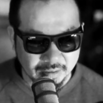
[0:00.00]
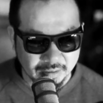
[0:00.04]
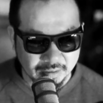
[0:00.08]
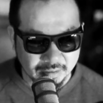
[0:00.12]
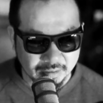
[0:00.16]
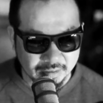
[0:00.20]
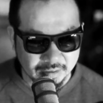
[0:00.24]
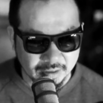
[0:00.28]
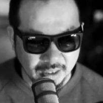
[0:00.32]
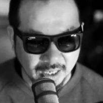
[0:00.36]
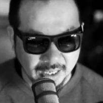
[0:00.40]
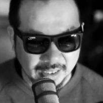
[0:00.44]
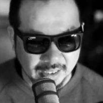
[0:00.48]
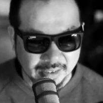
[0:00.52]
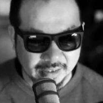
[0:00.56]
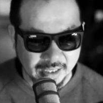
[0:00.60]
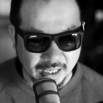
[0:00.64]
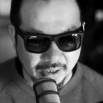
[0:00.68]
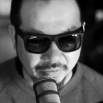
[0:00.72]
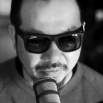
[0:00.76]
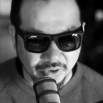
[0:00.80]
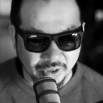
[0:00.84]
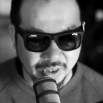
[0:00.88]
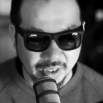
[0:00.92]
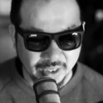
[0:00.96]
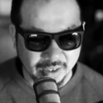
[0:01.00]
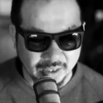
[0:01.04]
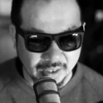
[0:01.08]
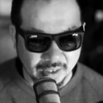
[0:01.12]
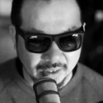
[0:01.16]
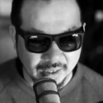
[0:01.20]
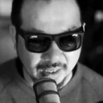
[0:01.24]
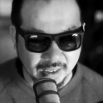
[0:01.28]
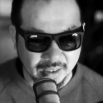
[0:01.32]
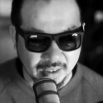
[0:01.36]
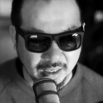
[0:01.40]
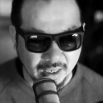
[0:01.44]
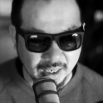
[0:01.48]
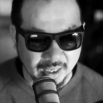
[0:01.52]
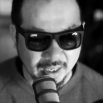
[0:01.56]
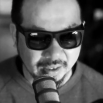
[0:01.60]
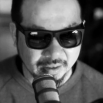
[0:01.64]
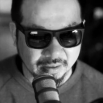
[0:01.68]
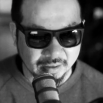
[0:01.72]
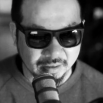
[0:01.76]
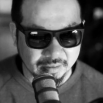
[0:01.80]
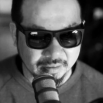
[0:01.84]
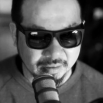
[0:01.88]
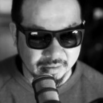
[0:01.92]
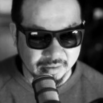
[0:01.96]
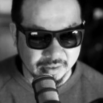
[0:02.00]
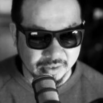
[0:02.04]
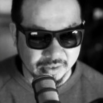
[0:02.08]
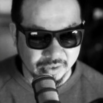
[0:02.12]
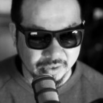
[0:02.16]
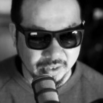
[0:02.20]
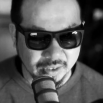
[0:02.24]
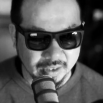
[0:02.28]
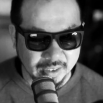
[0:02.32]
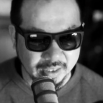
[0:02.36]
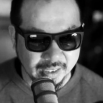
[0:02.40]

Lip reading: likes everything that they like so that